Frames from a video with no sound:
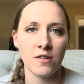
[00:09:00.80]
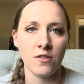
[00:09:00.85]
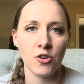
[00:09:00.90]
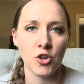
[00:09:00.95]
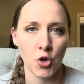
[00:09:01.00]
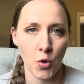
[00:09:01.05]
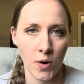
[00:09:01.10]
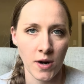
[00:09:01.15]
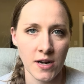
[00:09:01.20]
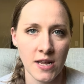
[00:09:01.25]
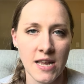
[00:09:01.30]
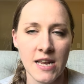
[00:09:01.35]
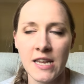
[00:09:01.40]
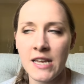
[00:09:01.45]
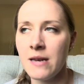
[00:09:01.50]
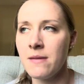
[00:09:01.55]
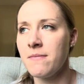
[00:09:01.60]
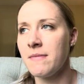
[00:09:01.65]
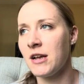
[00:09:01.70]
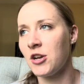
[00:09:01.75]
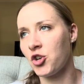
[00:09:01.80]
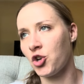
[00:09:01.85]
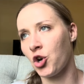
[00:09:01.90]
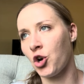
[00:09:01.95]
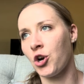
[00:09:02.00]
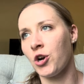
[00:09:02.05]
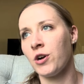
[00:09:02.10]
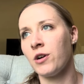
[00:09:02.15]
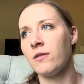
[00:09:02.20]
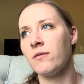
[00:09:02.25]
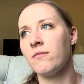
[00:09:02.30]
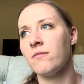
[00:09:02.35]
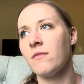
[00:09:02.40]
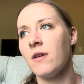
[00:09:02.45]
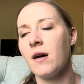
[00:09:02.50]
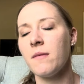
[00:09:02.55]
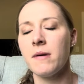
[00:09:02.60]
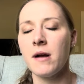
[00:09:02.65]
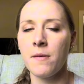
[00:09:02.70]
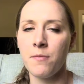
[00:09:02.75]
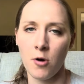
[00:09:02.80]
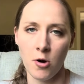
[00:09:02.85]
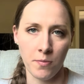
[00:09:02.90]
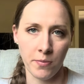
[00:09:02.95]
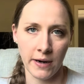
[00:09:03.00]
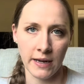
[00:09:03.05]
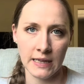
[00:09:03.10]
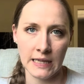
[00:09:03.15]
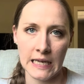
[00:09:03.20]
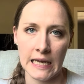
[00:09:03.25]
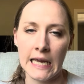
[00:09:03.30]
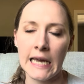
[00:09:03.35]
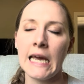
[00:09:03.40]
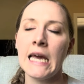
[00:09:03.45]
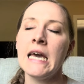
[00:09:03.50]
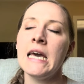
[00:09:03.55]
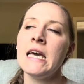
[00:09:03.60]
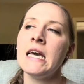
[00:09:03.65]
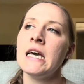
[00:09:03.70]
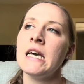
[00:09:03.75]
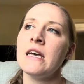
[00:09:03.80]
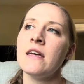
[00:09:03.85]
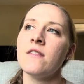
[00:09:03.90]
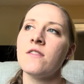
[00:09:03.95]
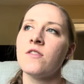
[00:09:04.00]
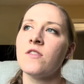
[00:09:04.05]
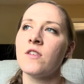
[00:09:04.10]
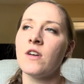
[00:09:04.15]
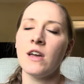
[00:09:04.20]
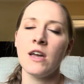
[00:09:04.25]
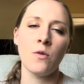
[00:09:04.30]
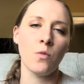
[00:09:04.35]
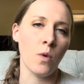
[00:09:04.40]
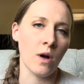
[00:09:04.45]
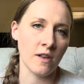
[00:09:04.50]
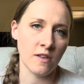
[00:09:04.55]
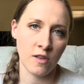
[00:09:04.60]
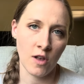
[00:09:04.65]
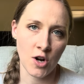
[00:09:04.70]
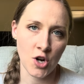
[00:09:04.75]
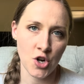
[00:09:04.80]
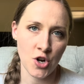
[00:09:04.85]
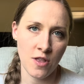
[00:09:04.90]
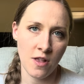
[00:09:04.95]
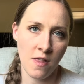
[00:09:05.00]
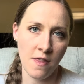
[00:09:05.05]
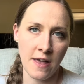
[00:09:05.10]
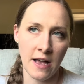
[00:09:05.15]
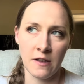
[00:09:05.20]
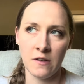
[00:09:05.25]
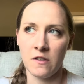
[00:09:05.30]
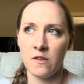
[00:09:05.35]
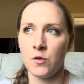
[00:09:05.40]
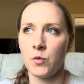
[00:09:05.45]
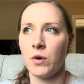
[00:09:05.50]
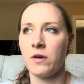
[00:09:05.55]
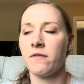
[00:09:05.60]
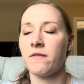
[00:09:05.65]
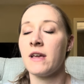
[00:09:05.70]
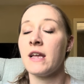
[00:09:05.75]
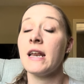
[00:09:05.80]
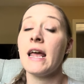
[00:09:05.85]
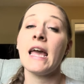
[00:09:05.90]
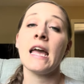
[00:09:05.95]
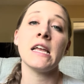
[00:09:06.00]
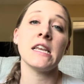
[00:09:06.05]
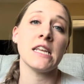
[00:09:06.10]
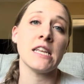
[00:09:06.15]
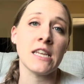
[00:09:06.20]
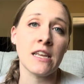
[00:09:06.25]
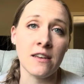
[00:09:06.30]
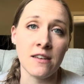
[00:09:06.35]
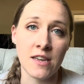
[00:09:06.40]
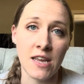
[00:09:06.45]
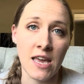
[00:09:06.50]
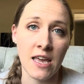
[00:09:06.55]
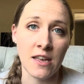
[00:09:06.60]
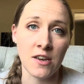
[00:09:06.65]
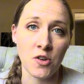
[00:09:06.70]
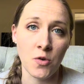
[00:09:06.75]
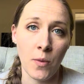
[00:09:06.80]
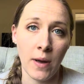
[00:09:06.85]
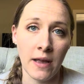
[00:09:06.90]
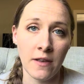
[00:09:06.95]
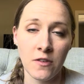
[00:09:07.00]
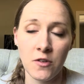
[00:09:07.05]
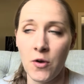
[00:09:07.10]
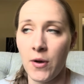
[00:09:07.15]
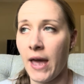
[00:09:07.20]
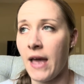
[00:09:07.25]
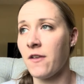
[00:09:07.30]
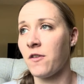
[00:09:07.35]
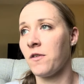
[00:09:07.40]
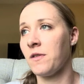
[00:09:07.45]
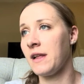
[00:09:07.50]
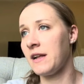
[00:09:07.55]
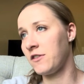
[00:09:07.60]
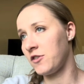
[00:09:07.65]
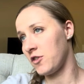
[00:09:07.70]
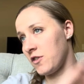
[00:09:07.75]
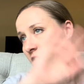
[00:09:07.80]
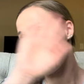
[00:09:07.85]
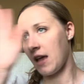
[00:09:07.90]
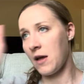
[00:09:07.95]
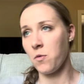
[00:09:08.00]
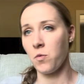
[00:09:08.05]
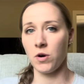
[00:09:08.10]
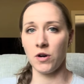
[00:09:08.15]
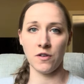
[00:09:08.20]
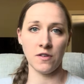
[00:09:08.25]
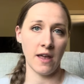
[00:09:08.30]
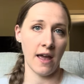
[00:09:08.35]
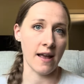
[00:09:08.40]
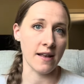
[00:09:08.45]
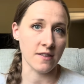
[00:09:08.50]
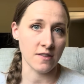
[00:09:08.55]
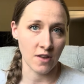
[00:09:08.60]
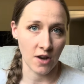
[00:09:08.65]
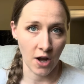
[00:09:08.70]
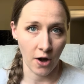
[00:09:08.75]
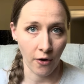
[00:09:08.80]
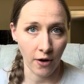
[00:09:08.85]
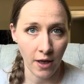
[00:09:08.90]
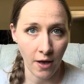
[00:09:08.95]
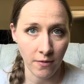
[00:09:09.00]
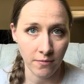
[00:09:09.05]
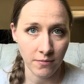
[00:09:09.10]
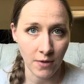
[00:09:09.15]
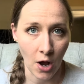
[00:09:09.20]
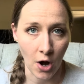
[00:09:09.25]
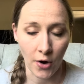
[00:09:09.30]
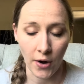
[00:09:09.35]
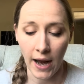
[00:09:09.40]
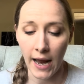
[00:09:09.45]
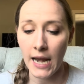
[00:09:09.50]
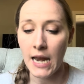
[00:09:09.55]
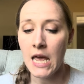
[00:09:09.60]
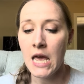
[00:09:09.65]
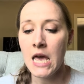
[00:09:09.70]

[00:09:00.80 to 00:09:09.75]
short. He didn't measure appropriately. It was larger than 1,000 square feet and he didn't take into waste. Okay, so let's just say worst case scenario, all right?